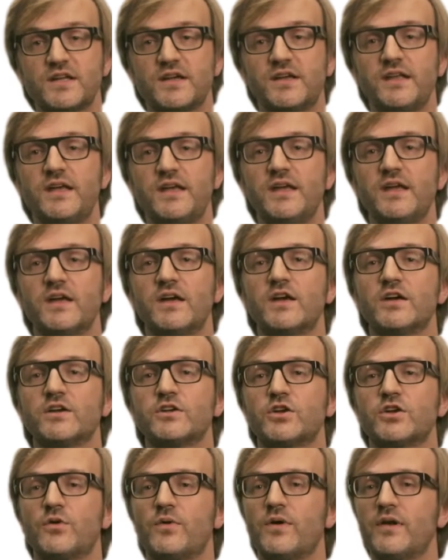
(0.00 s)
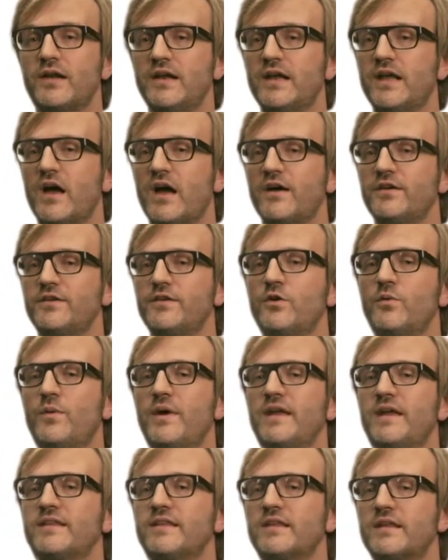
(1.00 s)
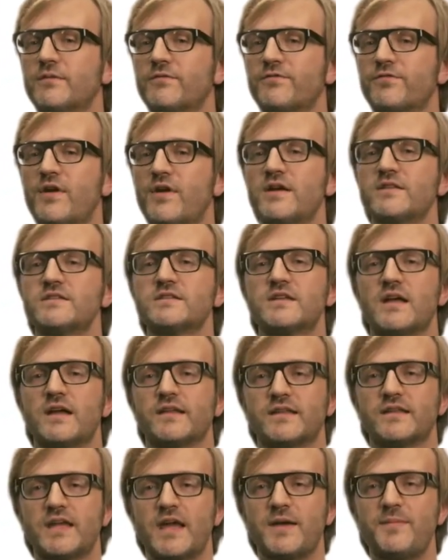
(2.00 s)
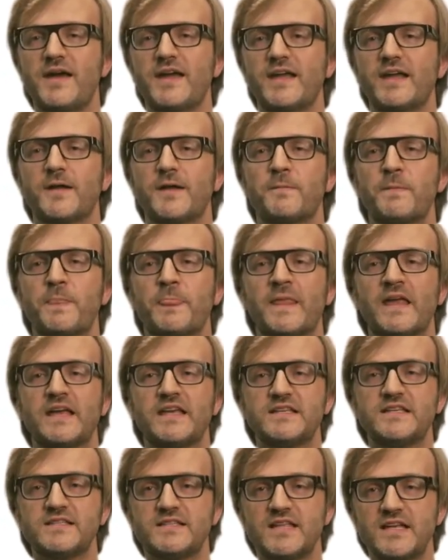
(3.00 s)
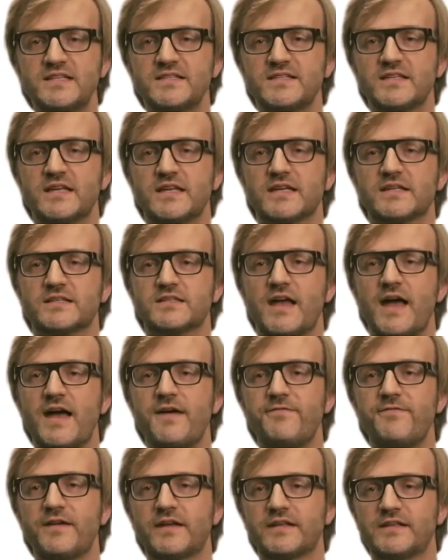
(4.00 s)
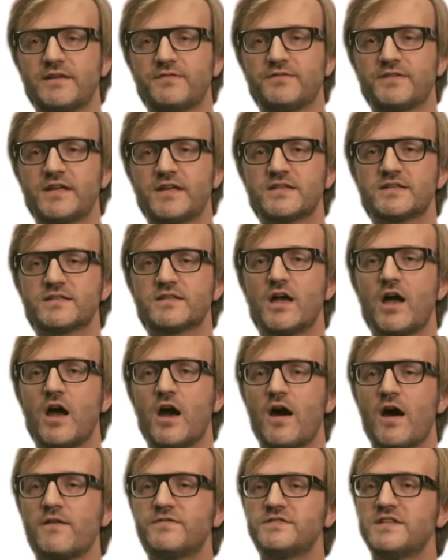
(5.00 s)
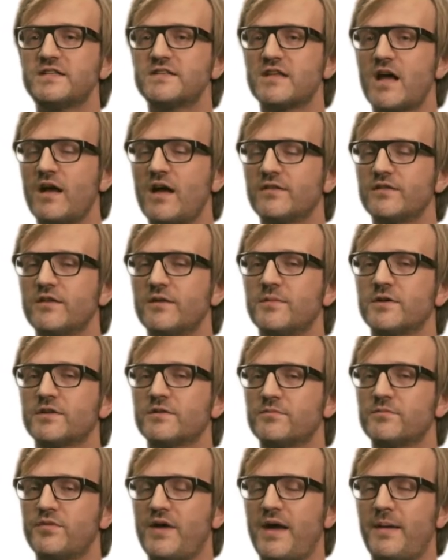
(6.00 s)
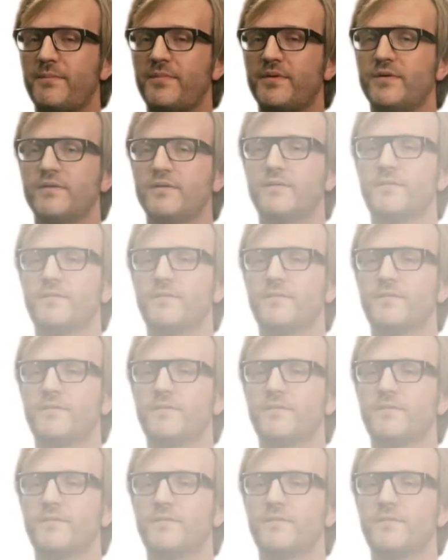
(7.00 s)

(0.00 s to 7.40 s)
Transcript: study, currently underway in France and Quebec, is testing the effectiveness of this on-demand PrEP.